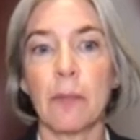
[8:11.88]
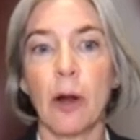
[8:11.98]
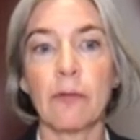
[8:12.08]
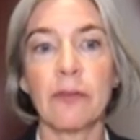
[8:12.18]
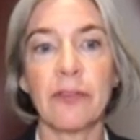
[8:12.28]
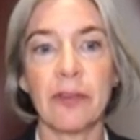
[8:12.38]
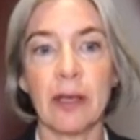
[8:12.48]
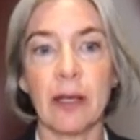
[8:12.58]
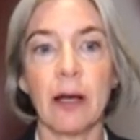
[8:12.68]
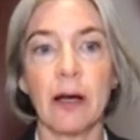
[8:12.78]

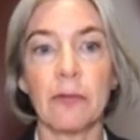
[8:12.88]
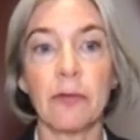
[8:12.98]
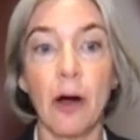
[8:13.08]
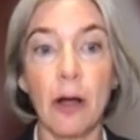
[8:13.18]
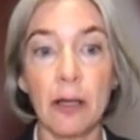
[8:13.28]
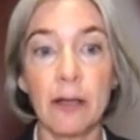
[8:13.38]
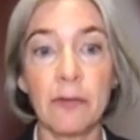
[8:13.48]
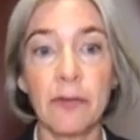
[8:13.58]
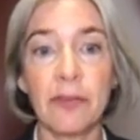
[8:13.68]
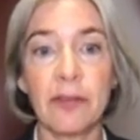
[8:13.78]
harvesting of
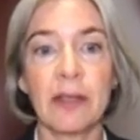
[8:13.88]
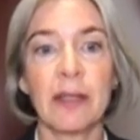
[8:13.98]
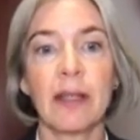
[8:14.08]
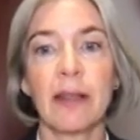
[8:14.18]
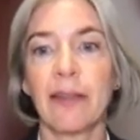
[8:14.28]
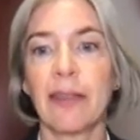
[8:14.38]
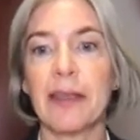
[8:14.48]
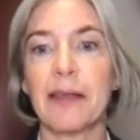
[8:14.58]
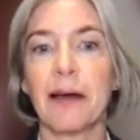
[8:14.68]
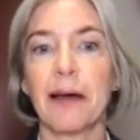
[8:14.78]
olives,
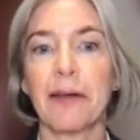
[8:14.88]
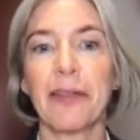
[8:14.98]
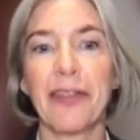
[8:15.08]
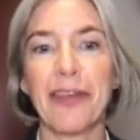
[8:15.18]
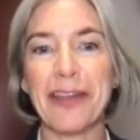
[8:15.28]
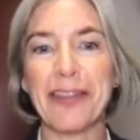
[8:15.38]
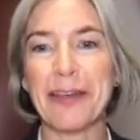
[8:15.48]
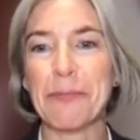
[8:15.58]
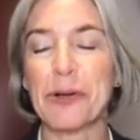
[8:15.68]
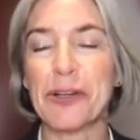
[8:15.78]

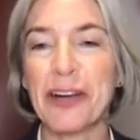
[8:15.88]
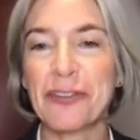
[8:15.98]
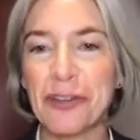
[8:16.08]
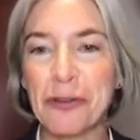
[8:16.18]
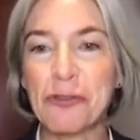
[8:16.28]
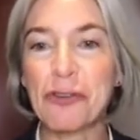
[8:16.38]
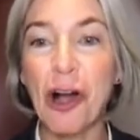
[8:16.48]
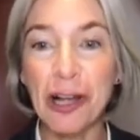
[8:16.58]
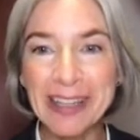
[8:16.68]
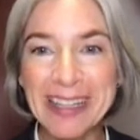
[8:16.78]
the production of
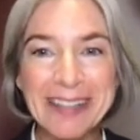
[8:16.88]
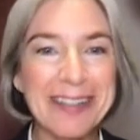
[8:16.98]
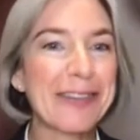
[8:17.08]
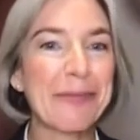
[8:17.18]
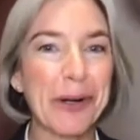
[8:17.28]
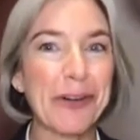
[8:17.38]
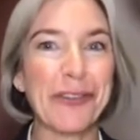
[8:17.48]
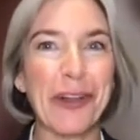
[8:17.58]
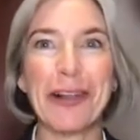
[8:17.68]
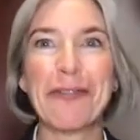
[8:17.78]
chocolate,
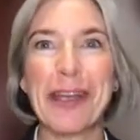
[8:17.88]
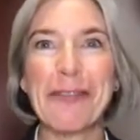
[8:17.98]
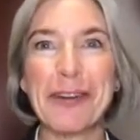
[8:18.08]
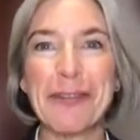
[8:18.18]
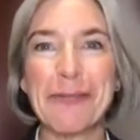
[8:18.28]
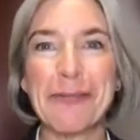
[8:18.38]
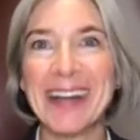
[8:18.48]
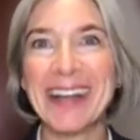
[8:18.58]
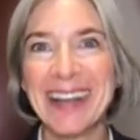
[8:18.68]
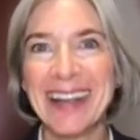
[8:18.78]
personal favorite of
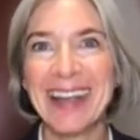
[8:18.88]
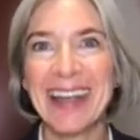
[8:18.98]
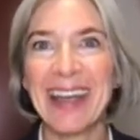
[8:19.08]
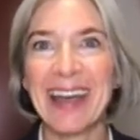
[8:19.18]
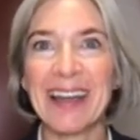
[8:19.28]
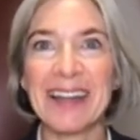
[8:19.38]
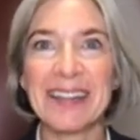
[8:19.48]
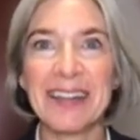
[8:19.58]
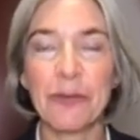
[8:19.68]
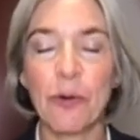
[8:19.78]
mine,
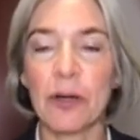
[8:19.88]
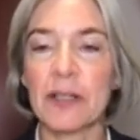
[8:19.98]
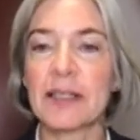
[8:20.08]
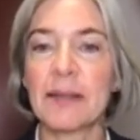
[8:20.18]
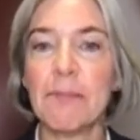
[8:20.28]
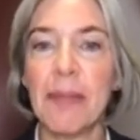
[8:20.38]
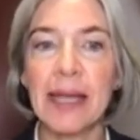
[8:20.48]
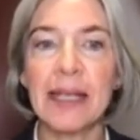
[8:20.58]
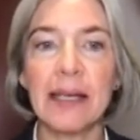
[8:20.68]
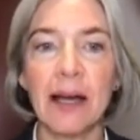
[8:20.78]
and of course,
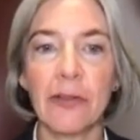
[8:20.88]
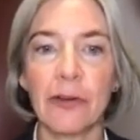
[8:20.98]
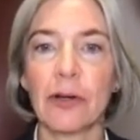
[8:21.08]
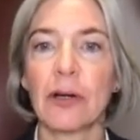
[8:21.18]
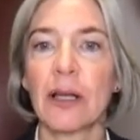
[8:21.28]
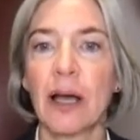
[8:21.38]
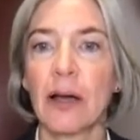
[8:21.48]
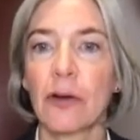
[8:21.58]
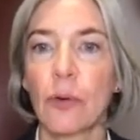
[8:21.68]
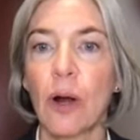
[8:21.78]
many other
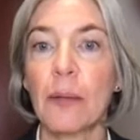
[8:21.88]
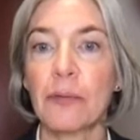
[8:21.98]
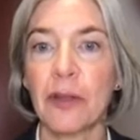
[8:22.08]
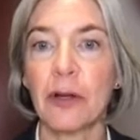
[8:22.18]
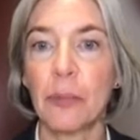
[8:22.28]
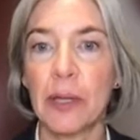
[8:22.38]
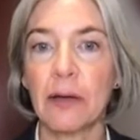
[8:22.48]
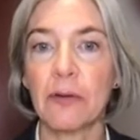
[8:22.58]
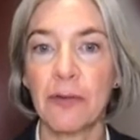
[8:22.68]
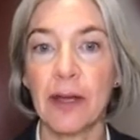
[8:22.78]
crops that are
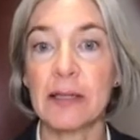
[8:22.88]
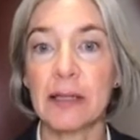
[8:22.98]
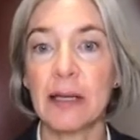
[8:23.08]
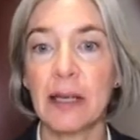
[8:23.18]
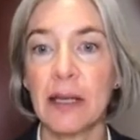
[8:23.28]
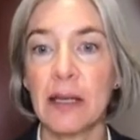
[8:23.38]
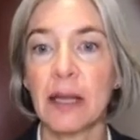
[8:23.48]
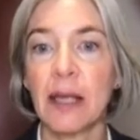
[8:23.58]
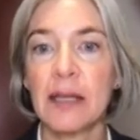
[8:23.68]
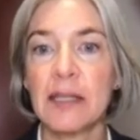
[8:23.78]
being affected
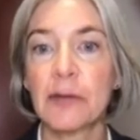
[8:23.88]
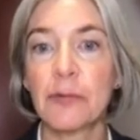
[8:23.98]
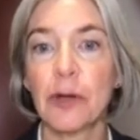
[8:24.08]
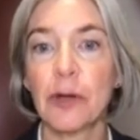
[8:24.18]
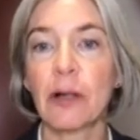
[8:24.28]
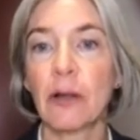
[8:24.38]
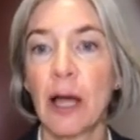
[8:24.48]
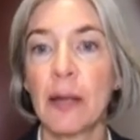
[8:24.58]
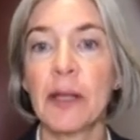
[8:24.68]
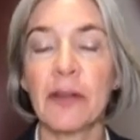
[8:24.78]
in different
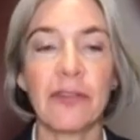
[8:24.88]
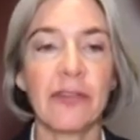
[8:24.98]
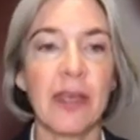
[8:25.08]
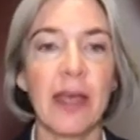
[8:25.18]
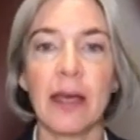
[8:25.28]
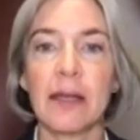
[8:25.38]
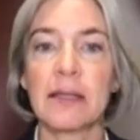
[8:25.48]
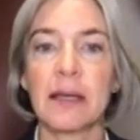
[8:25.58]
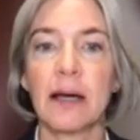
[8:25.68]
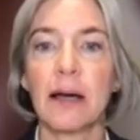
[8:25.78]
climates and